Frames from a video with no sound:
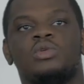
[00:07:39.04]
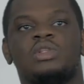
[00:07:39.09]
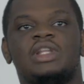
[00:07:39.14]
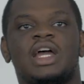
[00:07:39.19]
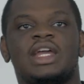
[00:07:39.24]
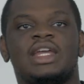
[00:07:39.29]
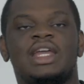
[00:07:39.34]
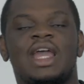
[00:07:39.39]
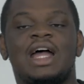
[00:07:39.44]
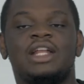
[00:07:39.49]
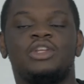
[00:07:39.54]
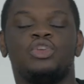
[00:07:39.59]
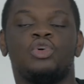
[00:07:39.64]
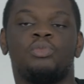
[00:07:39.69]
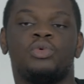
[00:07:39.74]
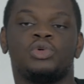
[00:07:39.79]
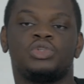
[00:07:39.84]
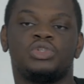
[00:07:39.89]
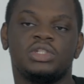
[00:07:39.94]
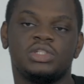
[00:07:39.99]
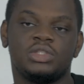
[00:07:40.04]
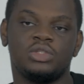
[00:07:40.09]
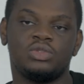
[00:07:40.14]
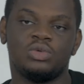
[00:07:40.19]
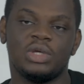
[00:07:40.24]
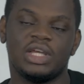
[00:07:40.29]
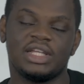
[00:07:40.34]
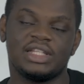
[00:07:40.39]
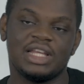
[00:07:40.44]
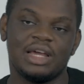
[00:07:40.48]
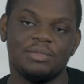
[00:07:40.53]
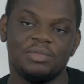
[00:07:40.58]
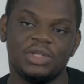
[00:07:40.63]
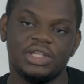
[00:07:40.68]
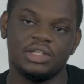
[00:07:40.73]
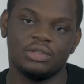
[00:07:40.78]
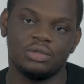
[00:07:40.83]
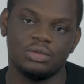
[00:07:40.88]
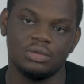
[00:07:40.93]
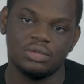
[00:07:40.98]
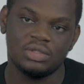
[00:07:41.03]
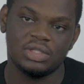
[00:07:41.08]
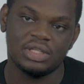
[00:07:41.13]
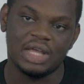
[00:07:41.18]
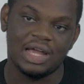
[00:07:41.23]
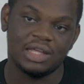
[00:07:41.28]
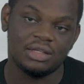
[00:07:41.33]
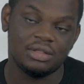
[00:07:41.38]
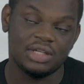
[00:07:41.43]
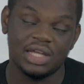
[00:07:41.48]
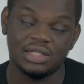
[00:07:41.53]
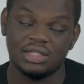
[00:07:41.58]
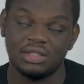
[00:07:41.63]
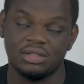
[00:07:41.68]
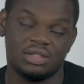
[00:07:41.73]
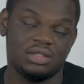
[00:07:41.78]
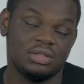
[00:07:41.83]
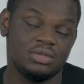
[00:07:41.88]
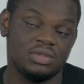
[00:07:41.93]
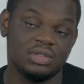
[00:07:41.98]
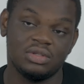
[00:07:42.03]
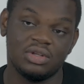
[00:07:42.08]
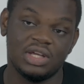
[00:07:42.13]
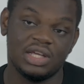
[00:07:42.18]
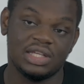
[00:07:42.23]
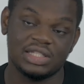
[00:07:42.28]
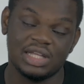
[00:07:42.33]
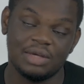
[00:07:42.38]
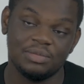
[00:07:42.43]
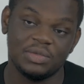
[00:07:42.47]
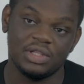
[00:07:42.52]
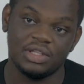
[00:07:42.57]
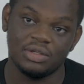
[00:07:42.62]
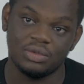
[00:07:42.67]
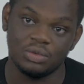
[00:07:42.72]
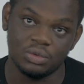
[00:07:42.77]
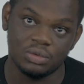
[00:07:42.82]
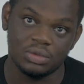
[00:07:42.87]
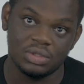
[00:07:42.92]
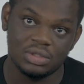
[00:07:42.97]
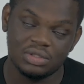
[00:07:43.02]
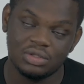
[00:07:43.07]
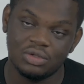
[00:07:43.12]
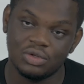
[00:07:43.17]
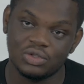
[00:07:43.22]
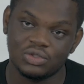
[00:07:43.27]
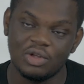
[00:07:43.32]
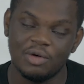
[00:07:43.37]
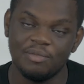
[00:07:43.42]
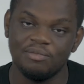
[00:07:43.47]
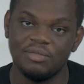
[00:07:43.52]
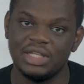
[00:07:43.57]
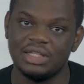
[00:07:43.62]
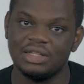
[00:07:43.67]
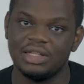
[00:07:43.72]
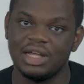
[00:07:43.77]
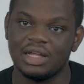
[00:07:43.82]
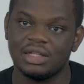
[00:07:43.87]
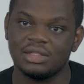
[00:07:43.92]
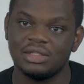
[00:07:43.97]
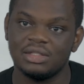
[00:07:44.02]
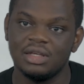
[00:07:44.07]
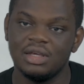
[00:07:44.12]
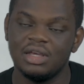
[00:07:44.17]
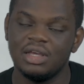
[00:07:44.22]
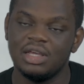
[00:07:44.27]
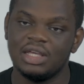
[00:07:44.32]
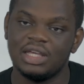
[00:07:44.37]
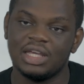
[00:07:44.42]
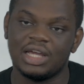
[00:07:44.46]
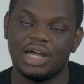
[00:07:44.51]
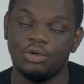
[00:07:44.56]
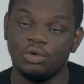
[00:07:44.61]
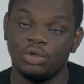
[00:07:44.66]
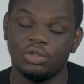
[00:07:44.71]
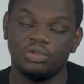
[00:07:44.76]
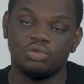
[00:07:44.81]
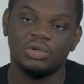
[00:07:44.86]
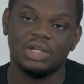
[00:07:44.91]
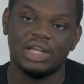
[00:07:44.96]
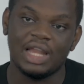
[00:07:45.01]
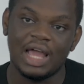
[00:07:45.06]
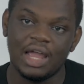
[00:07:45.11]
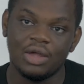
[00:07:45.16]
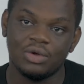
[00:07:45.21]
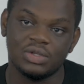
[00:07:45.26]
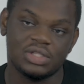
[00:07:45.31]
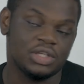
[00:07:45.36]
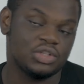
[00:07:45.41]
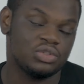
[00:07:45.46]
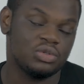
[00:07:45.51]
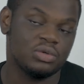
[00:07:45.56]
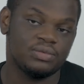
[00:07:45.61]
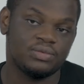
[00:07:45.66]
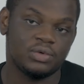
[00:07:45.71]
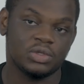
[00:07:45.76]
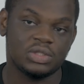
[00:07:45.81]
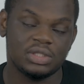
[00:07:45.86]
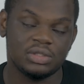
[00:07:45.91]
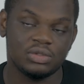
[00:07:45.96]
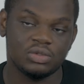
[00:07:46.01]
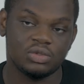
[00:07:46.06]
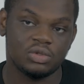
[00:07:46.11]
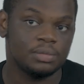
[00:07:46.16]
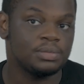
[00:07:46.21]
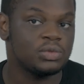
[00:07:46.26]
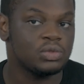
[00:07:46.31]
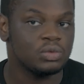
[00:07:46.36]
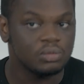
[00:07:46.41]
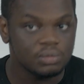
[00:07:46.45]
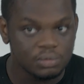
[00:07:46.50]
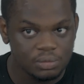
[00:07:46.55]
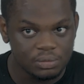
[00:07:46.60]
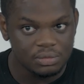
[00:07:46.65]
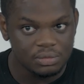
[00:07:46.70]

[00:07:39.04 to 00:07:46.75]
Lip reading: that he had the opportunity to examine the goods and yet he still did not examine the goods does not mean that he cannot rely on section 14 sub 2.